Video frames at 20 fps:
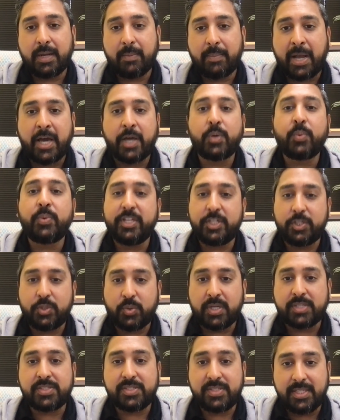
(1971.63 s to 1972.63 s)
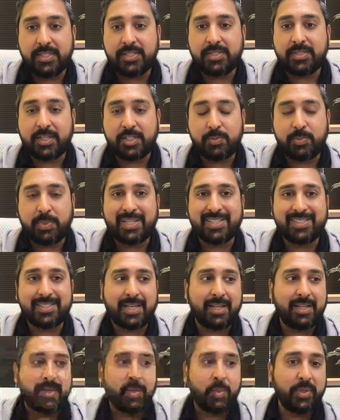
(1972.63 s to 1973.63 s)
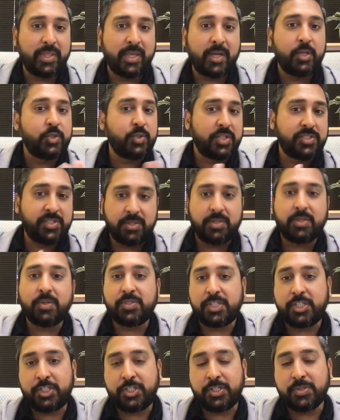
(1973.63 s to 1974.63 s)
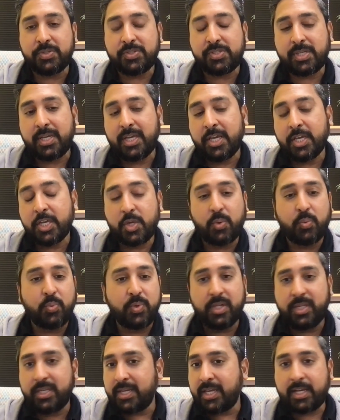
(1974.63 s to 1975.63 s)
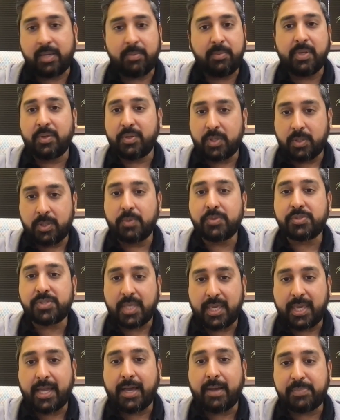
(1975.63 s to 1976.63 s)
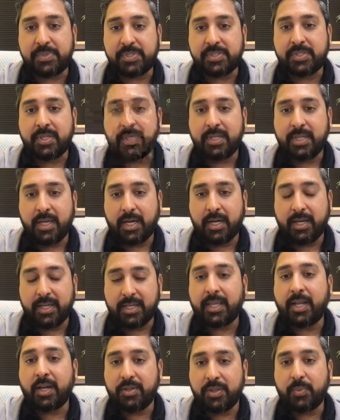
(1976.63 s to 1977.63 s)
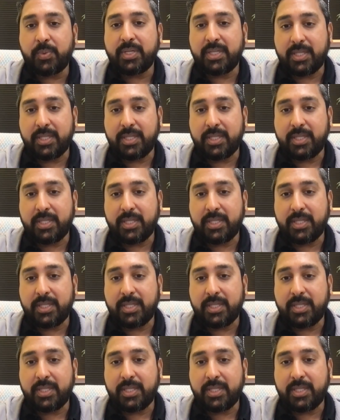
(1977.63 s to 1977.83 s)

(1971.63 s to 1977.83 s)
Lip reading: How do we address these things? Because without addressing those issues, you're really not going to be able to close the gaps in care that we